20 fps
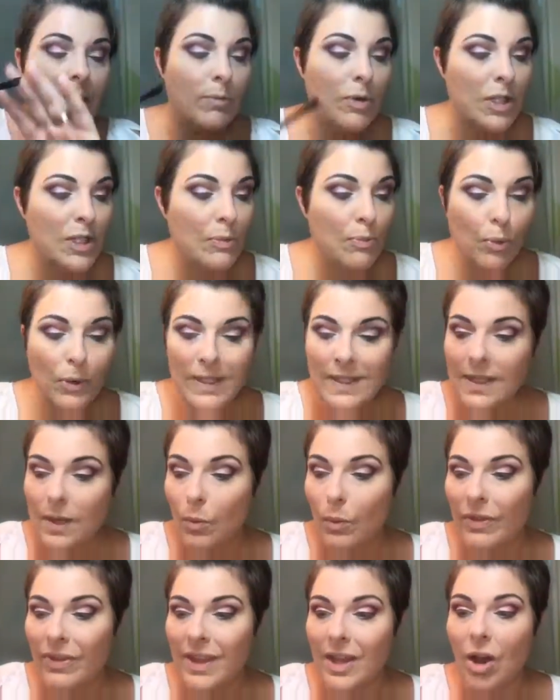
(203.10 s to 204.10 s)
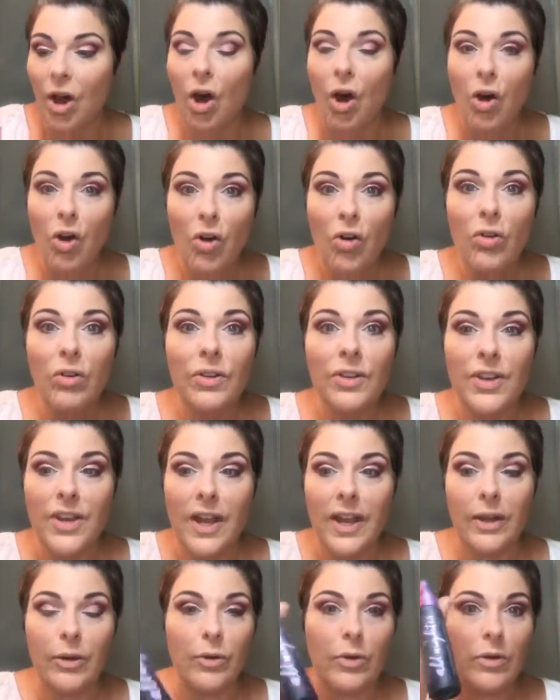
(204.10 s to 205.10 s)
and I'm going to spritz it with the All
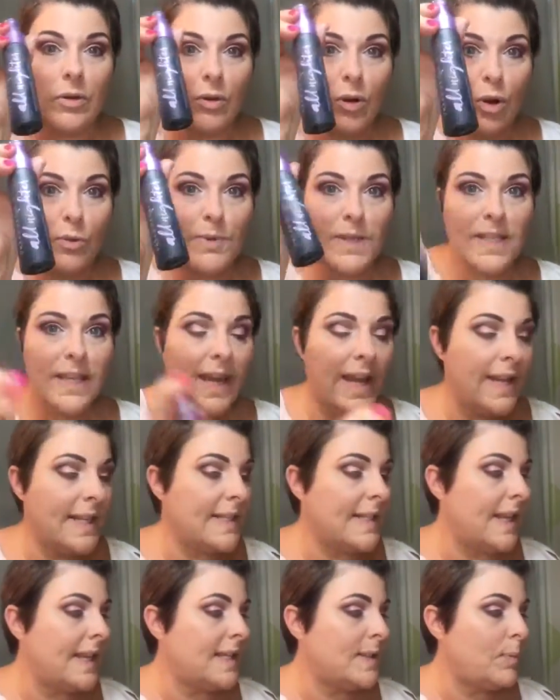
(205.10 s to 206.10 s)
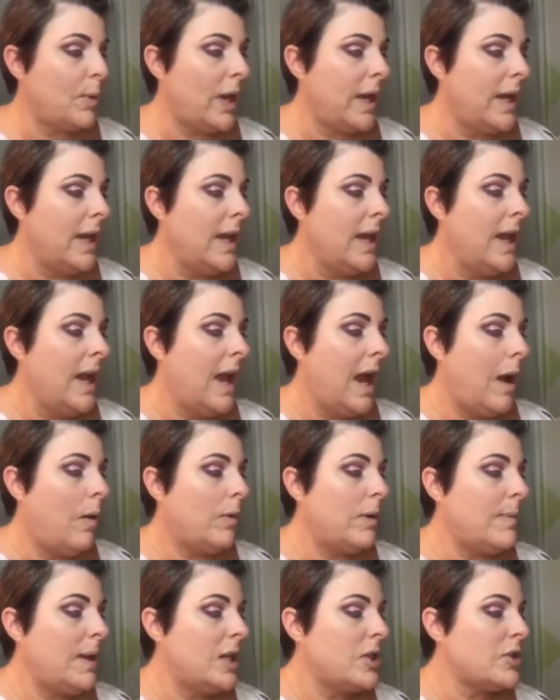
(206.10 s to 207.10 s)
Nighter Urban Decay Setting Spray. I
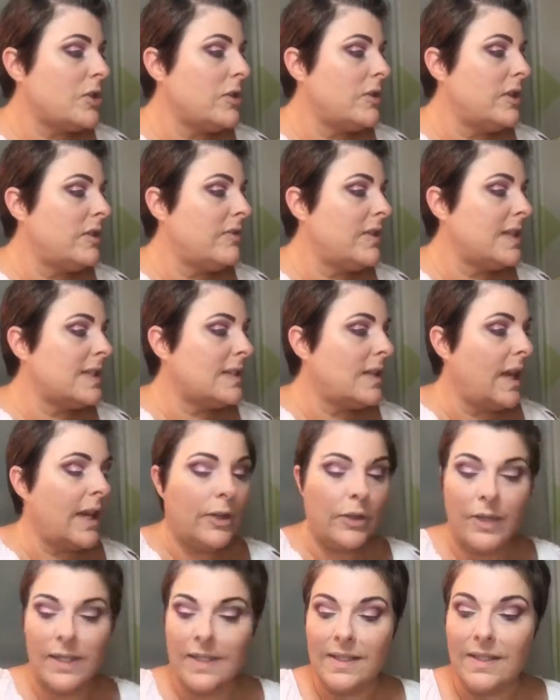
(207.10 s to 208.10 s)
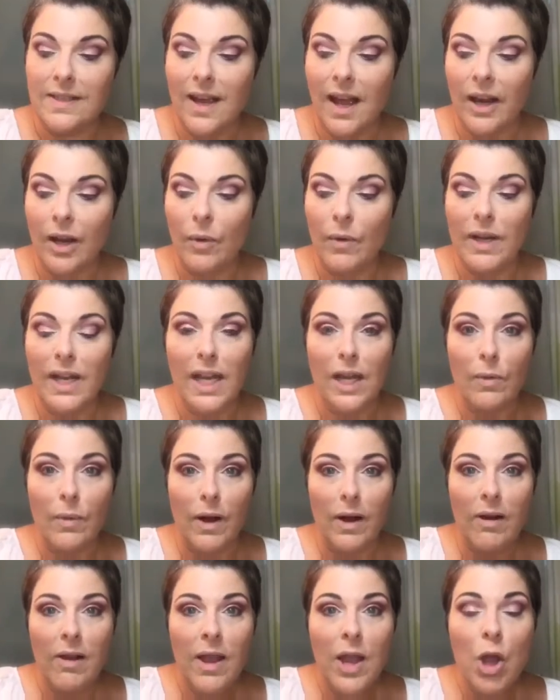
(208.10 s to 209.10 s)
want to make sure that this liner is not going
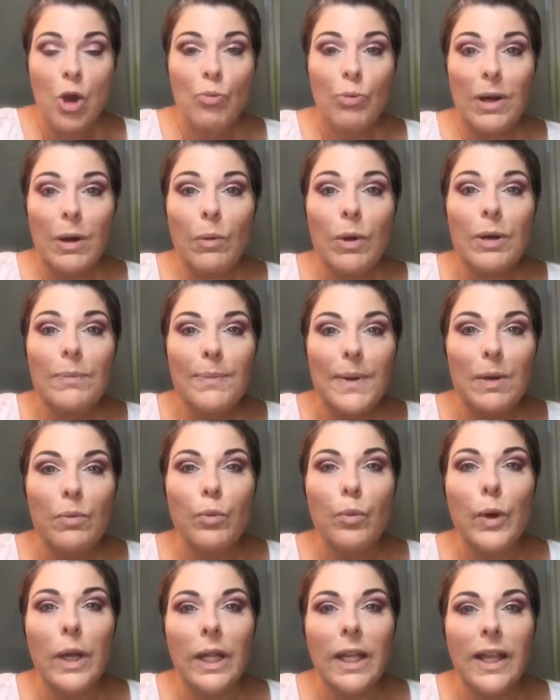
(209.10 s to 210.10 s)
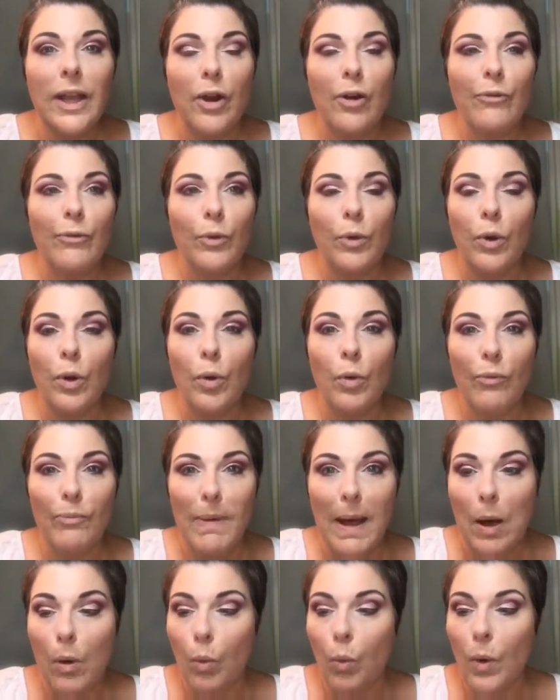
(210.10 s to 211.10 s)
anywhere, but I want to be really careful
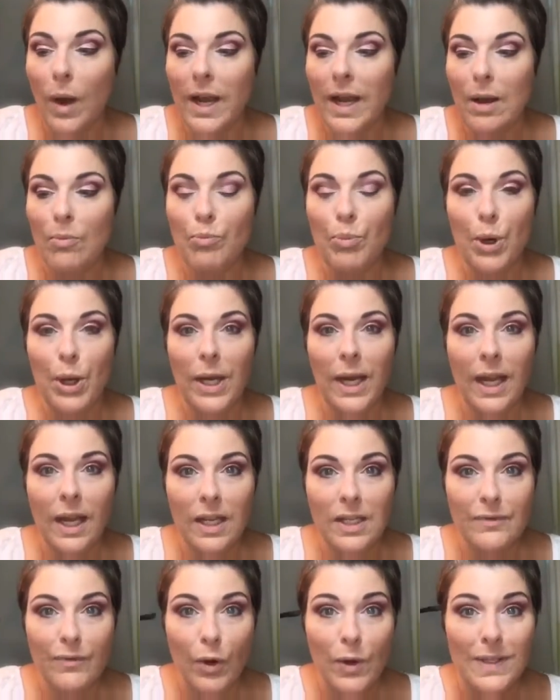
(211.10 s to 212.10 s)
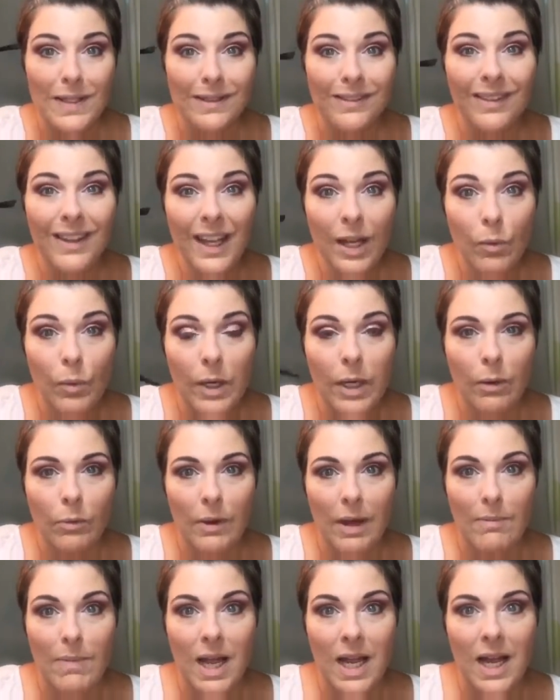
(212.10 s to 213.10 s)
about what I'm putting as far as liquid
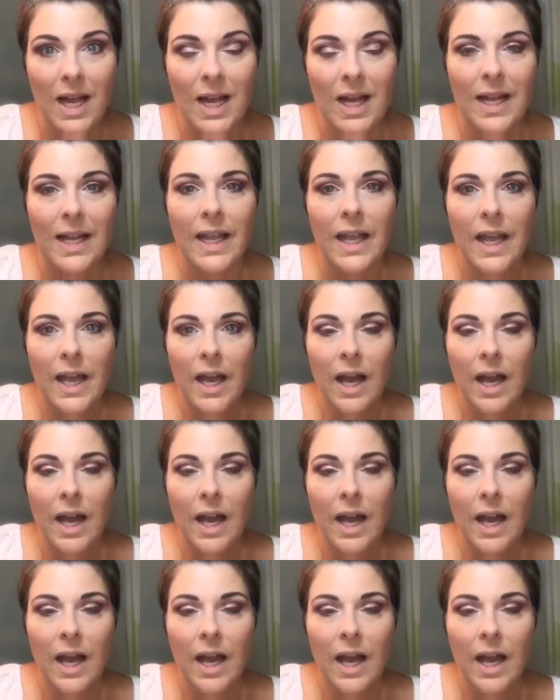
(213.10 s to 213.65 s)
around my eye.